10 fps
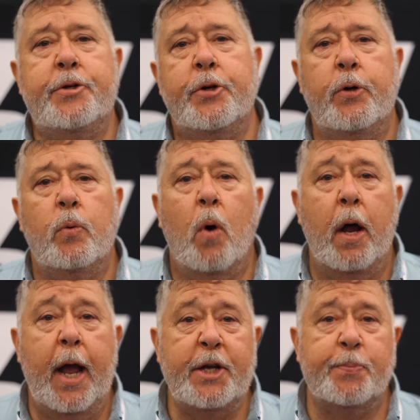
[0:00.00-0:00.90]
3, 2,
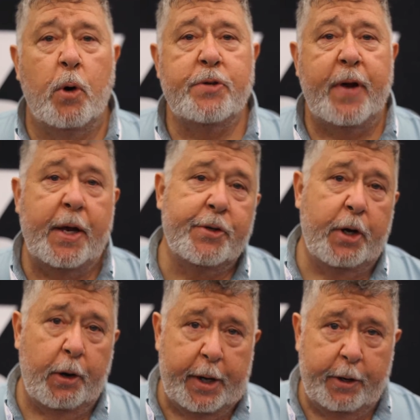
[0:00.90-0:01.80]
1. Hey sports fans,
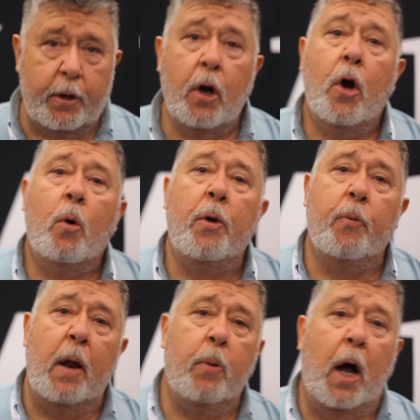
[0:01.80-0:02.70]
Larry Eder
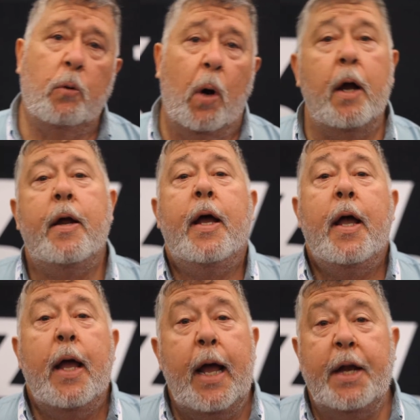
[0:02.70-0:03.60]
with
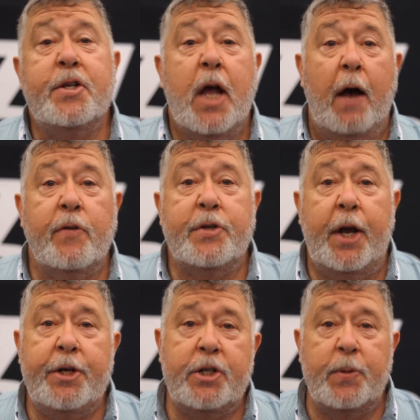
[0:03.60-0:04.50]
RunBlogRun. It's
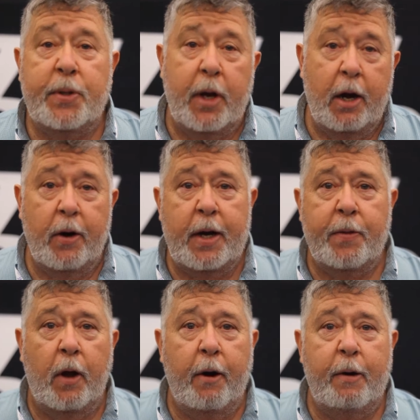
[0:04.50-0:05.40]
Conversations with Larry
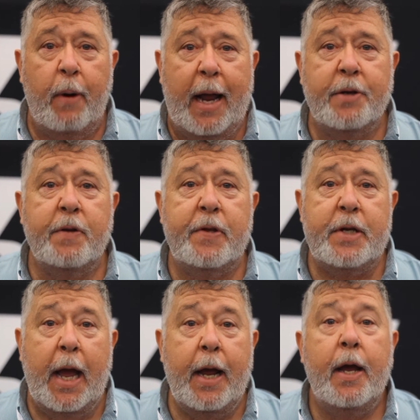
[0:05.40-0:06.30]
and the Larry Rant of the
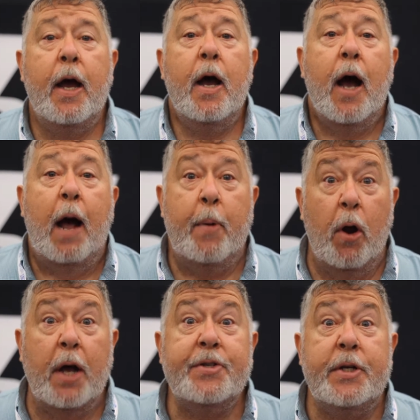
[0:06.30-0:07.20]
day. I'm in
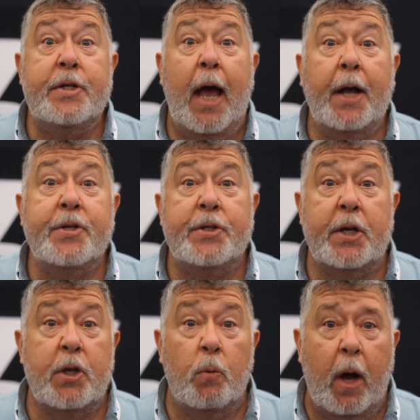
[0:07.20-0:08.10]
Austin, Texas
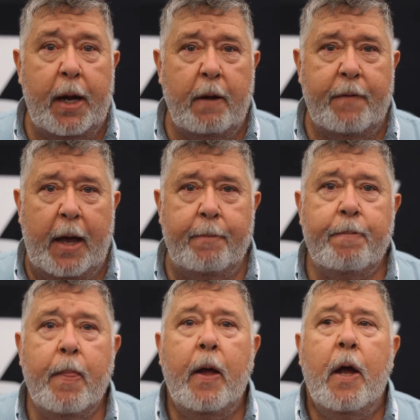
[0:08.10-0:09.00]
at the Running Event.
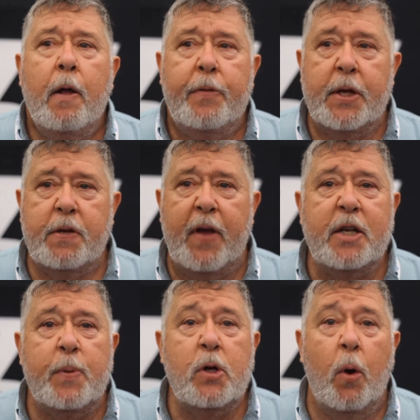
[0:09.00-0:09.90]
This
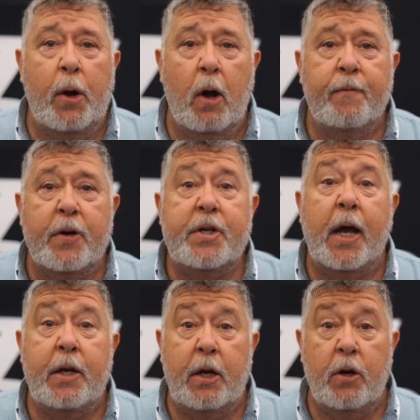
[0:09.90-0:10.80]
event's been going on for
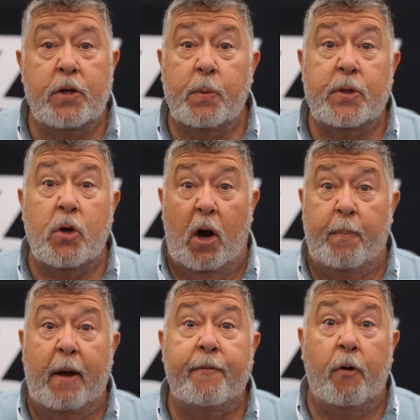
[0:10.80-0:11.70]
10 years. It was started
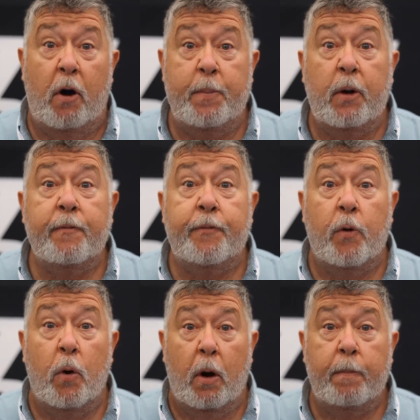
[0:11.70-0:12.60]
by Formula
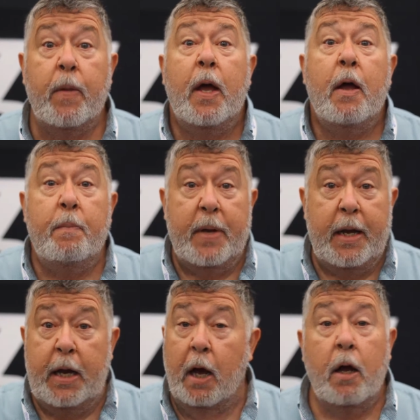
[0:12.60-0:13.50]
4
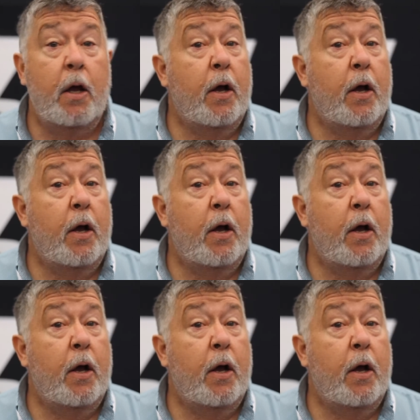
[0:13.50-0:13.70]
Media,